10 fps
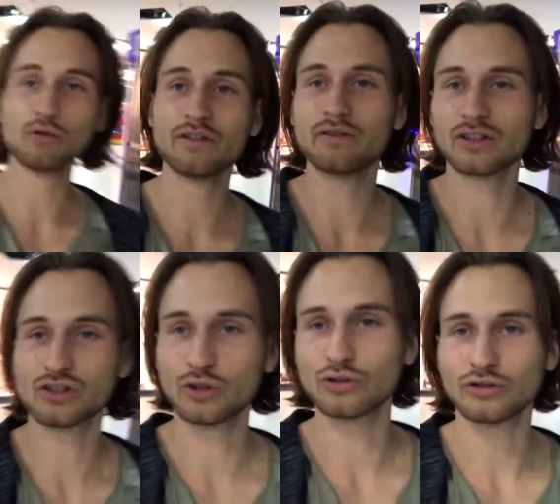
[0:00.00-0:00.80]
movie
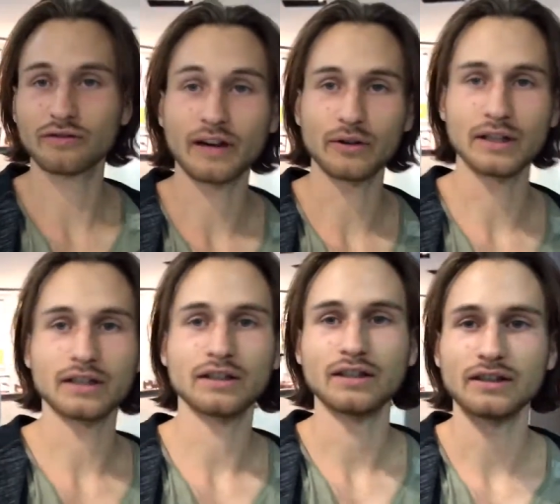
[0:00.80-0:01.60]
was also very
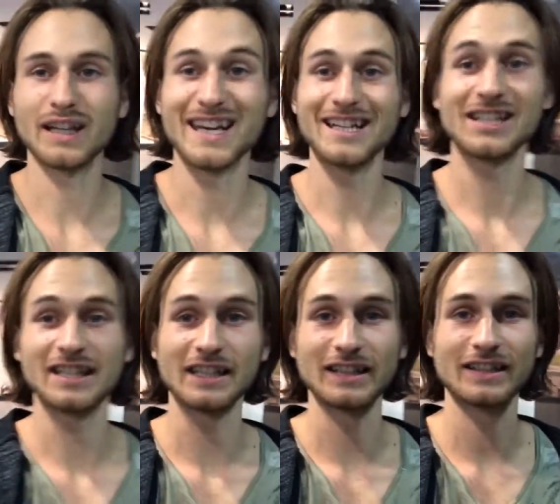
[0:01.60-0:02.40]
delicious.
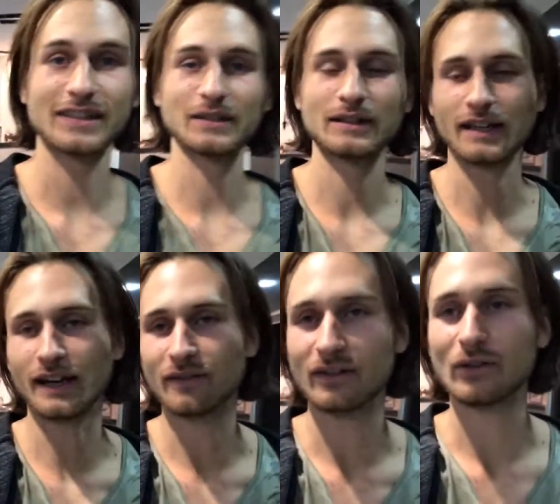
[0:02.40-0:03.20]
Very nice.
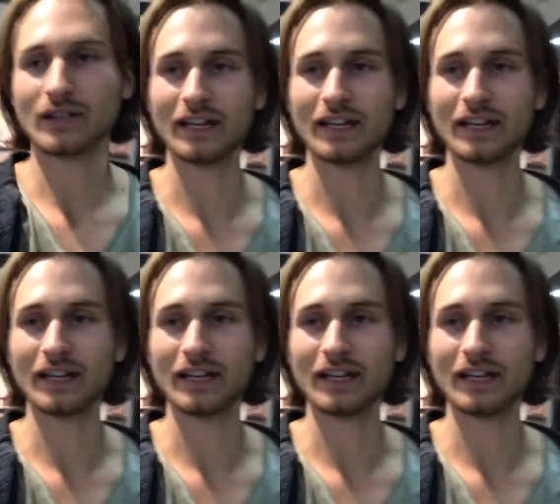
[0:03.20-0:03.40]
Yeah, very